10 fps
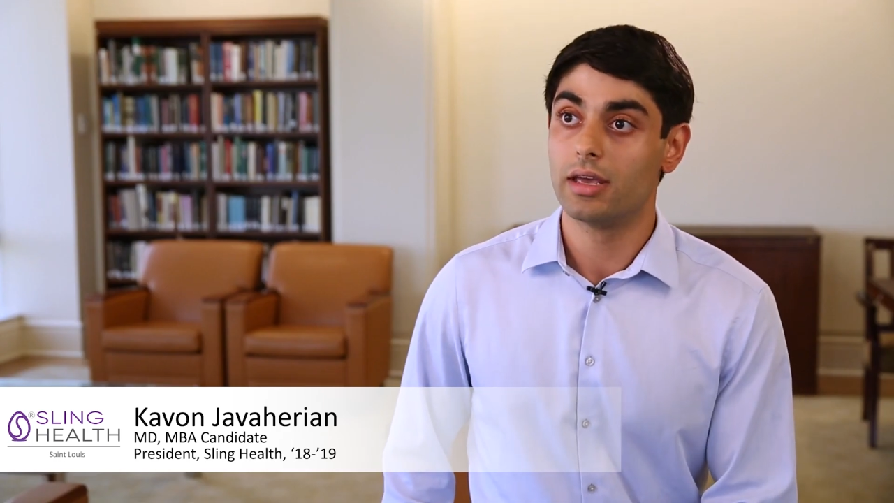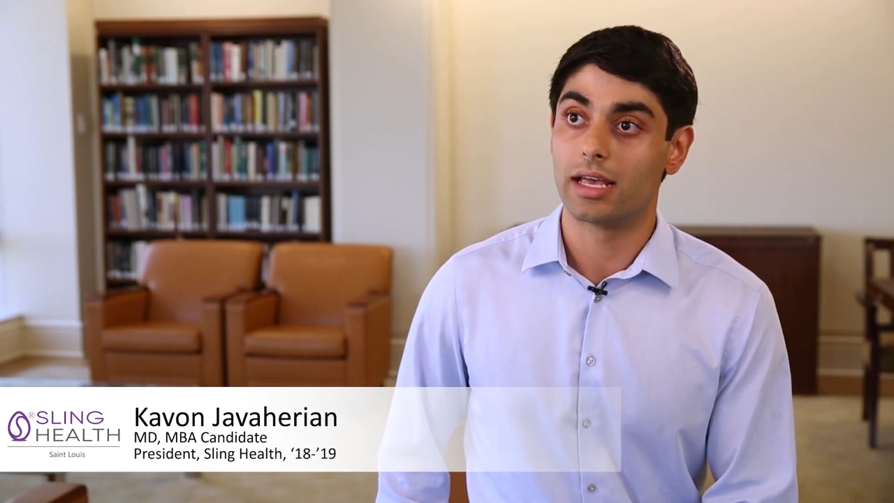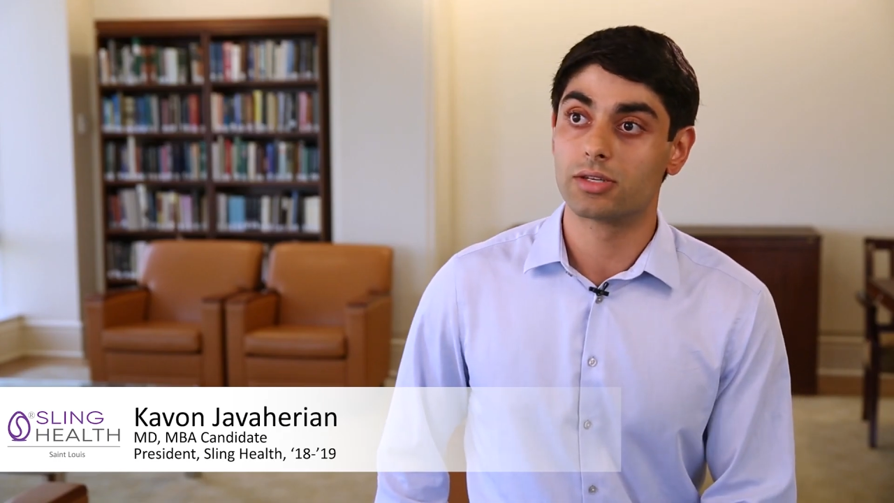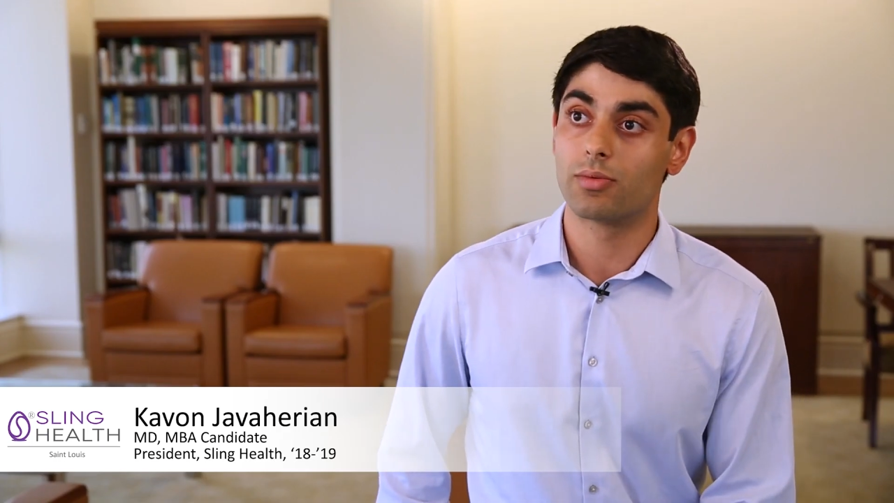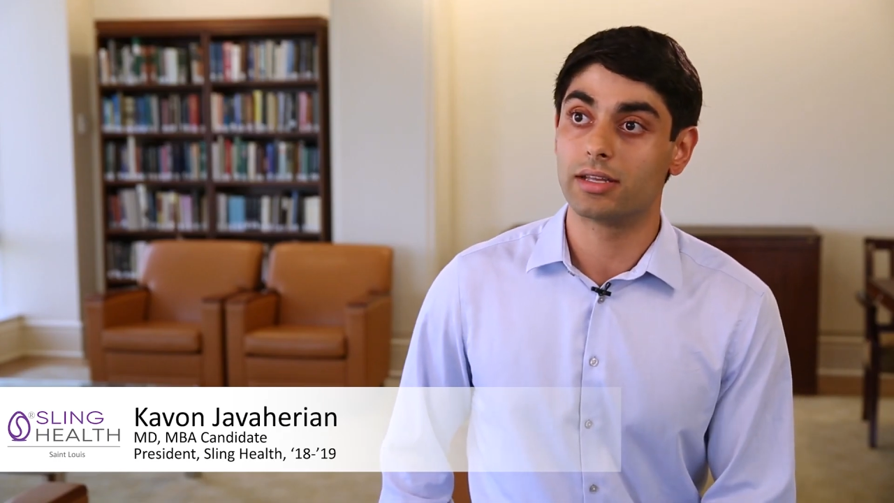
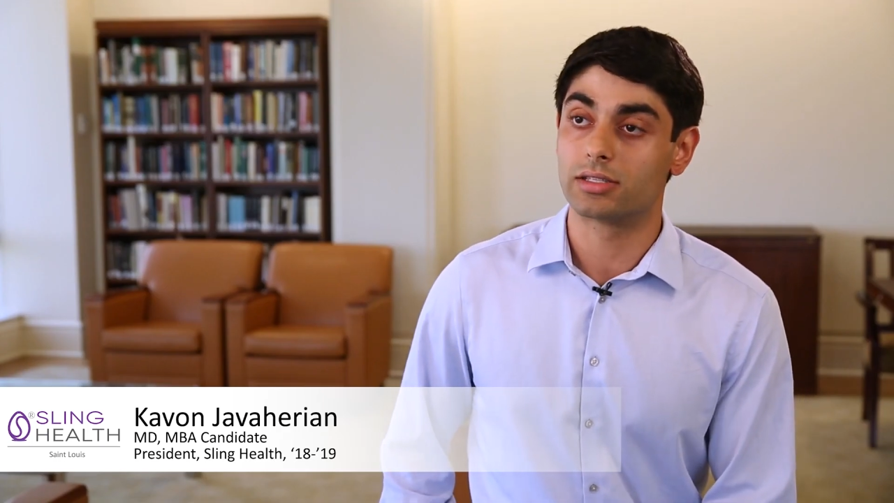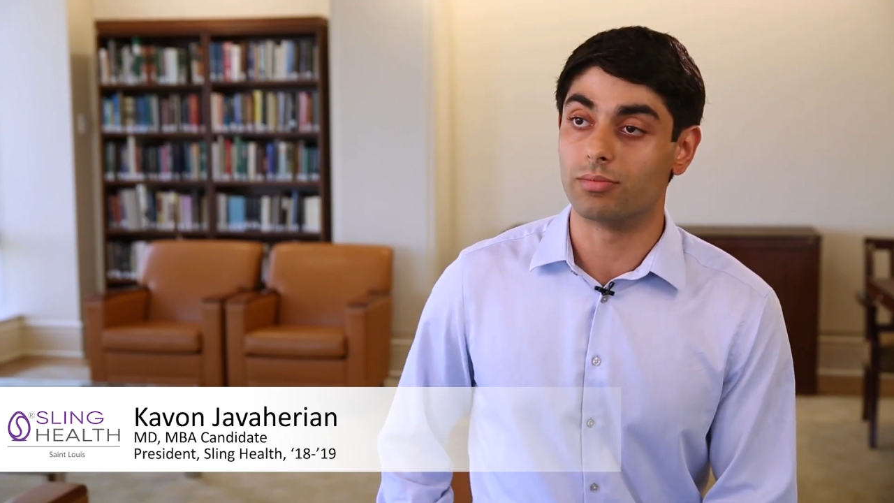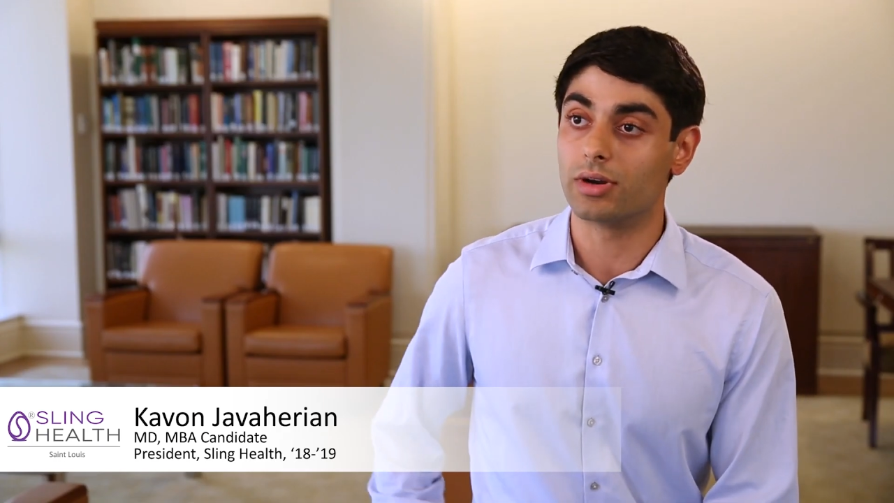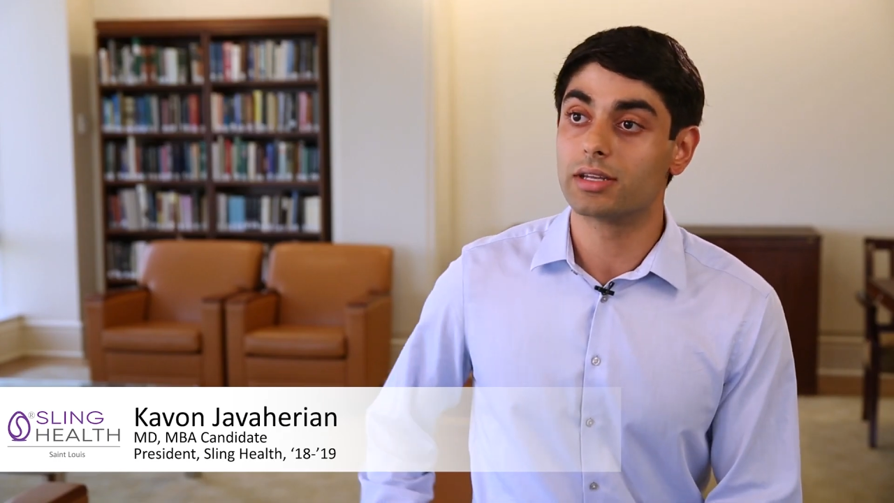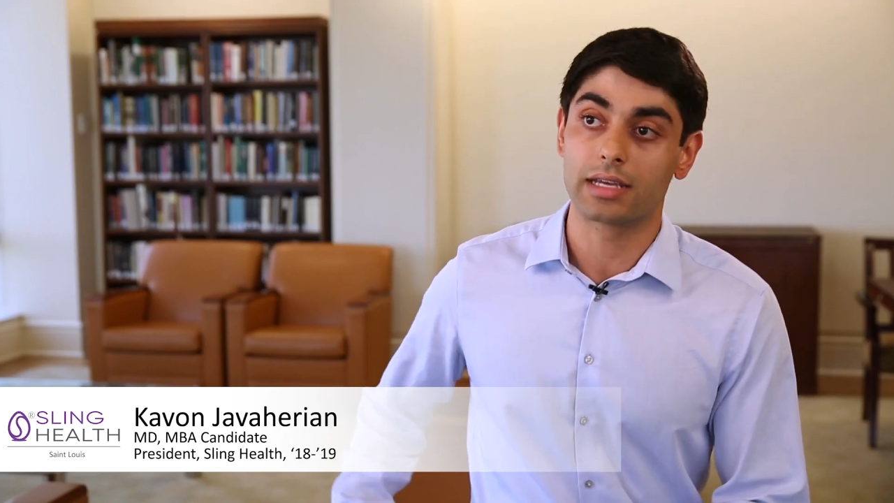as a way to
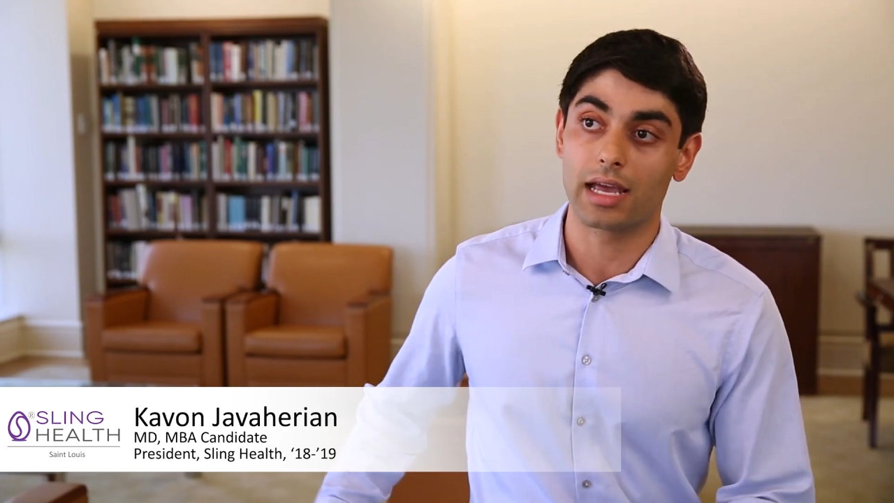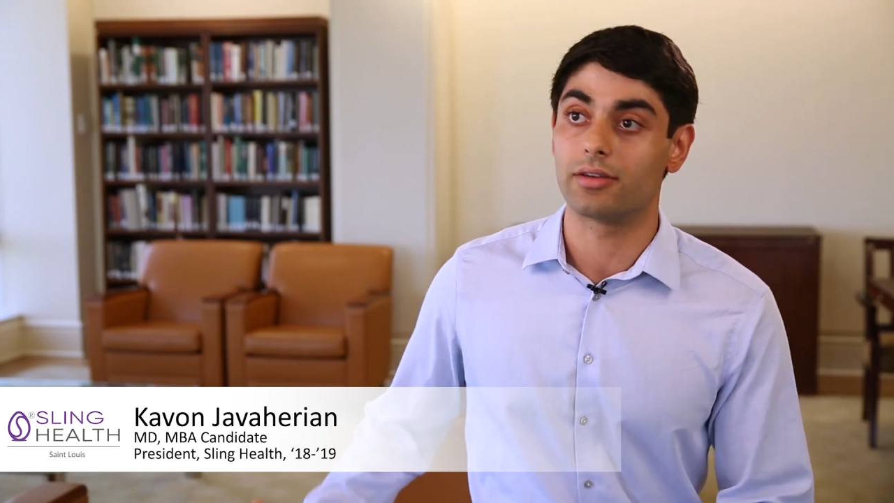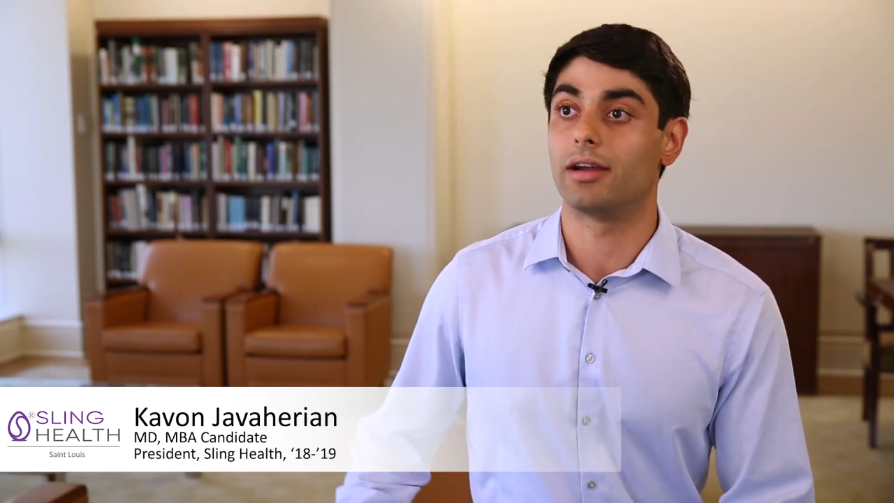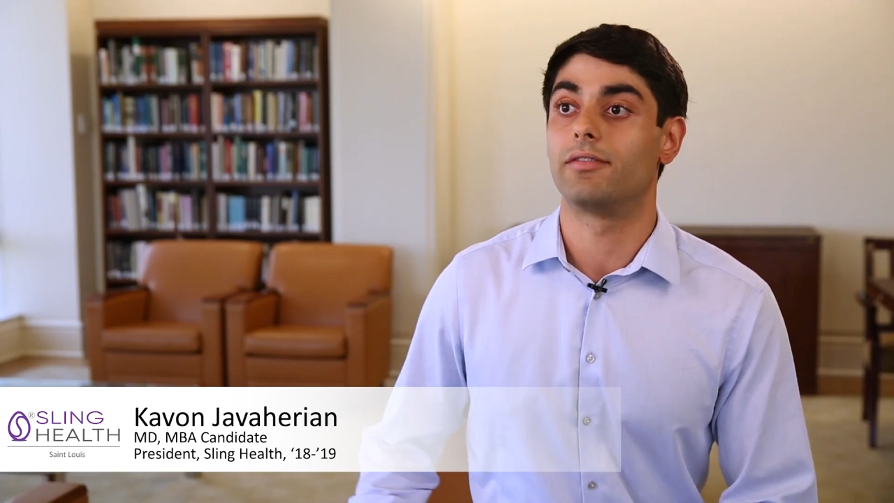bring together